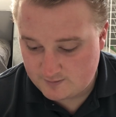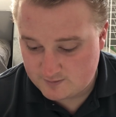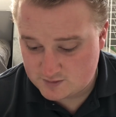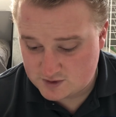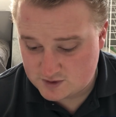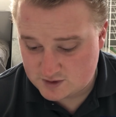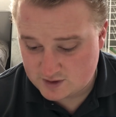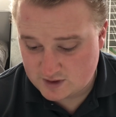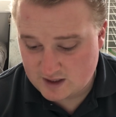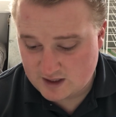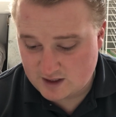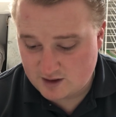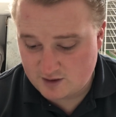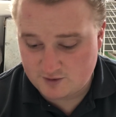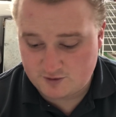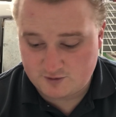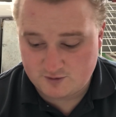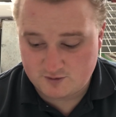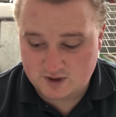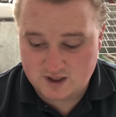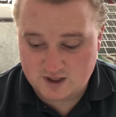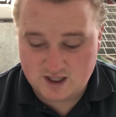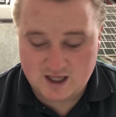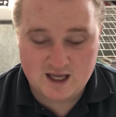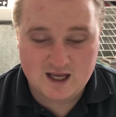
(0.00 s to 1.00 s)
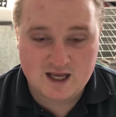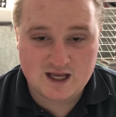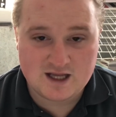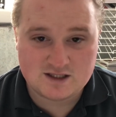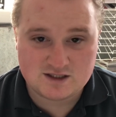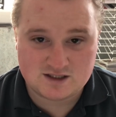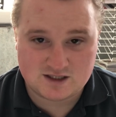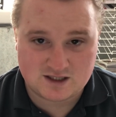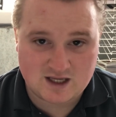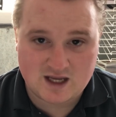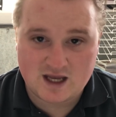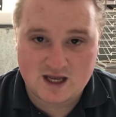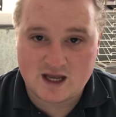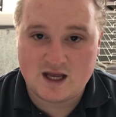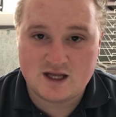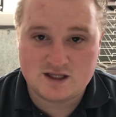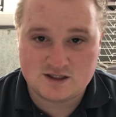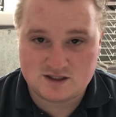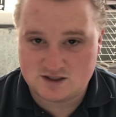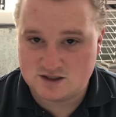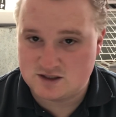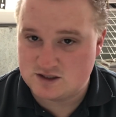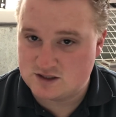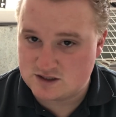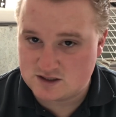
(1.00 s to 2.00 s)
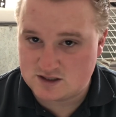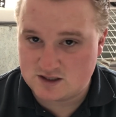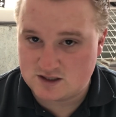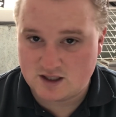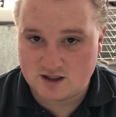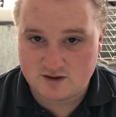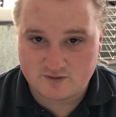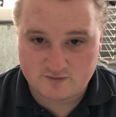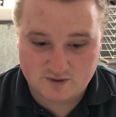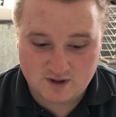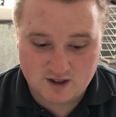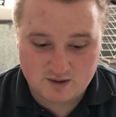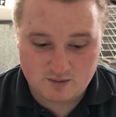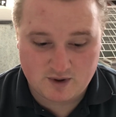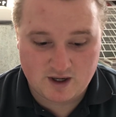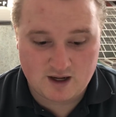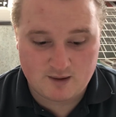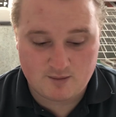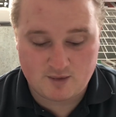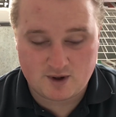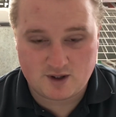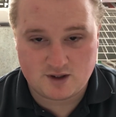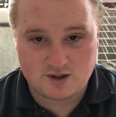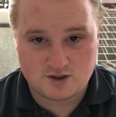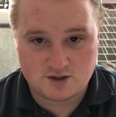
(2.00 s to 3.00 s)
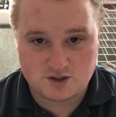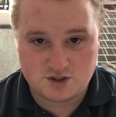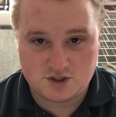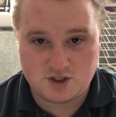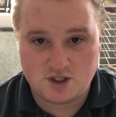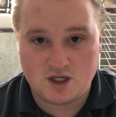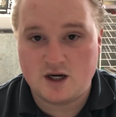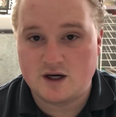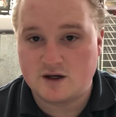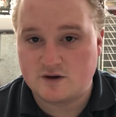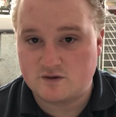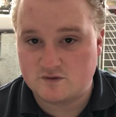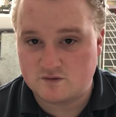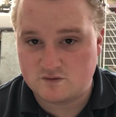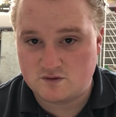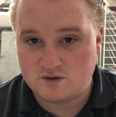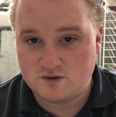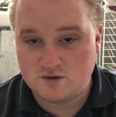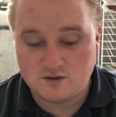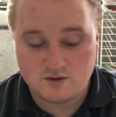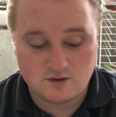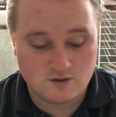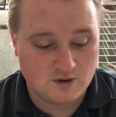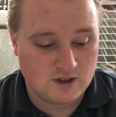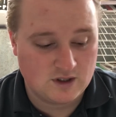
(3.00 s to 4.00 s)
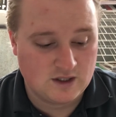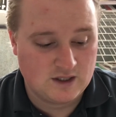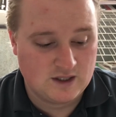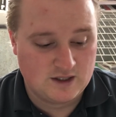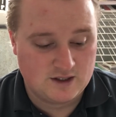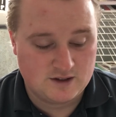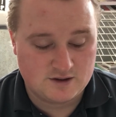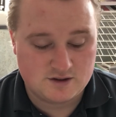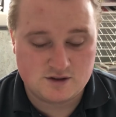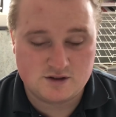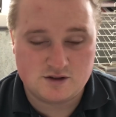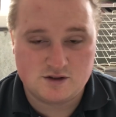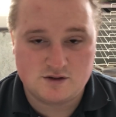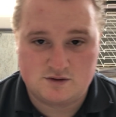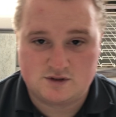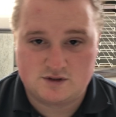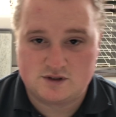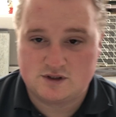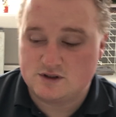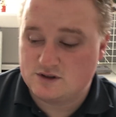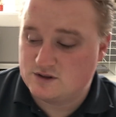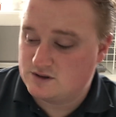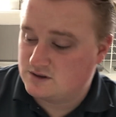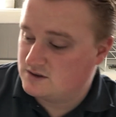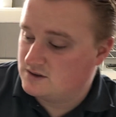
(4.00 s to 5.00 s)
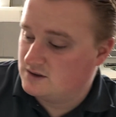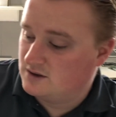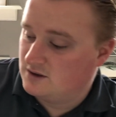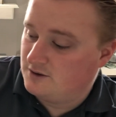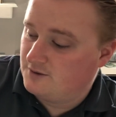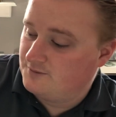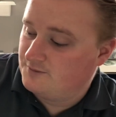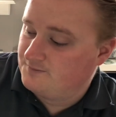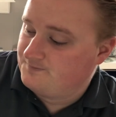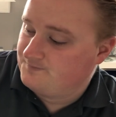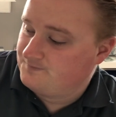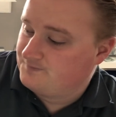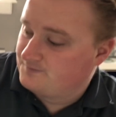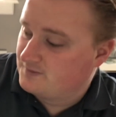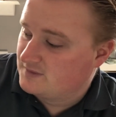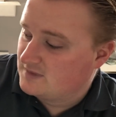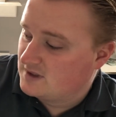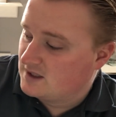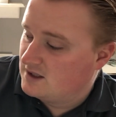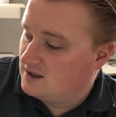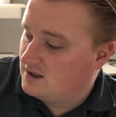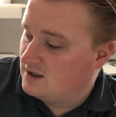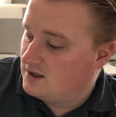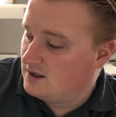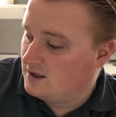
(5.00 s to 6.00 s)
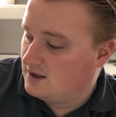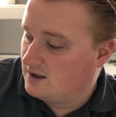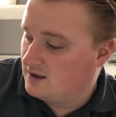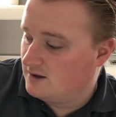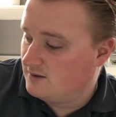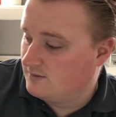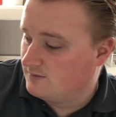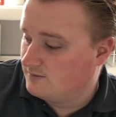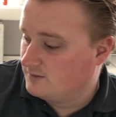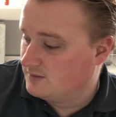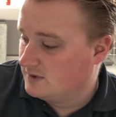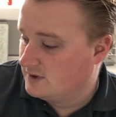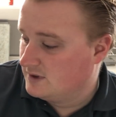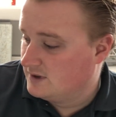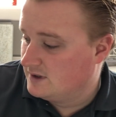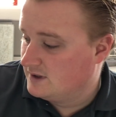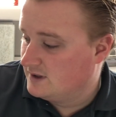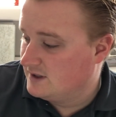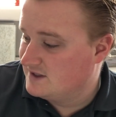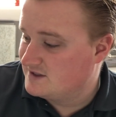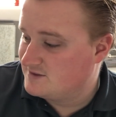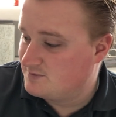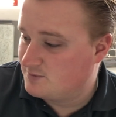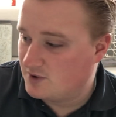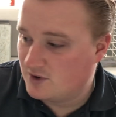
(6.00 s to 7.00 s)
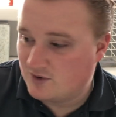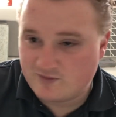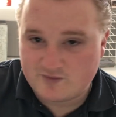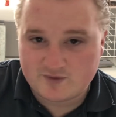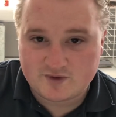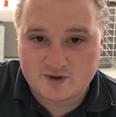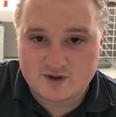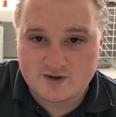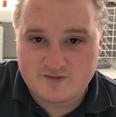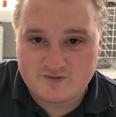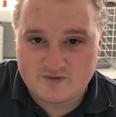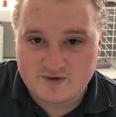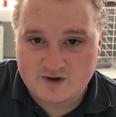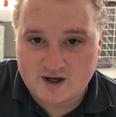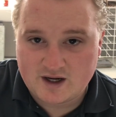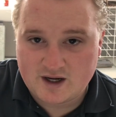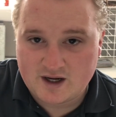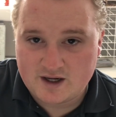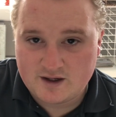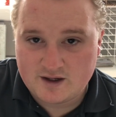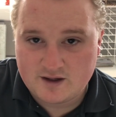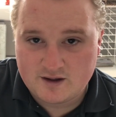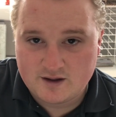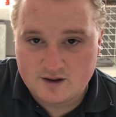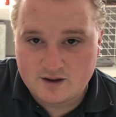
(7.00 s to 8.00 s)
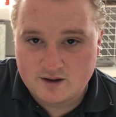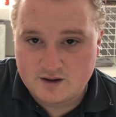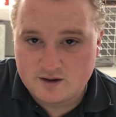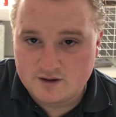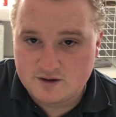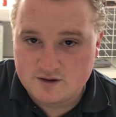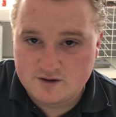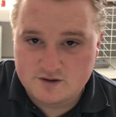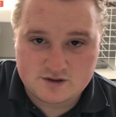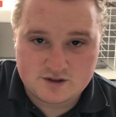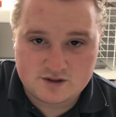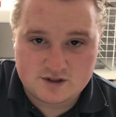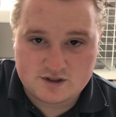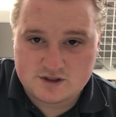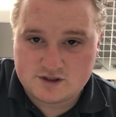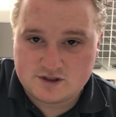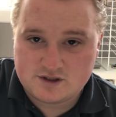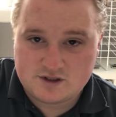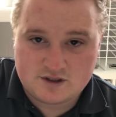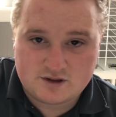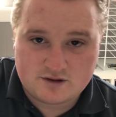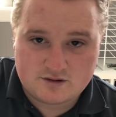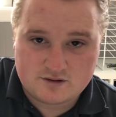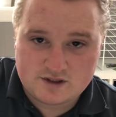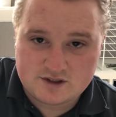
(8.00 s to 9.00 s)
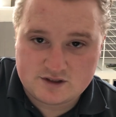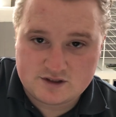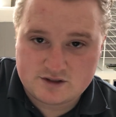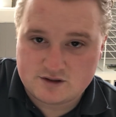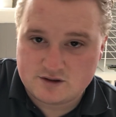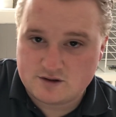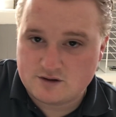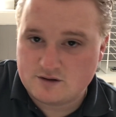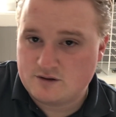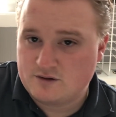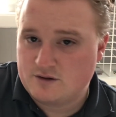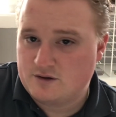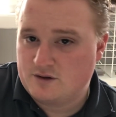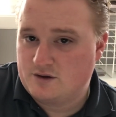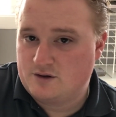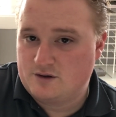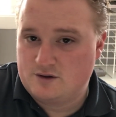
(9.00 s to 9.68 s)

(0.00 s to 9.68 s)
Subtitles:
So I go through cans and cans of this stuff, and I buy it by the jugs too to use it. So it's perfectly fine. Use it as a degreaser.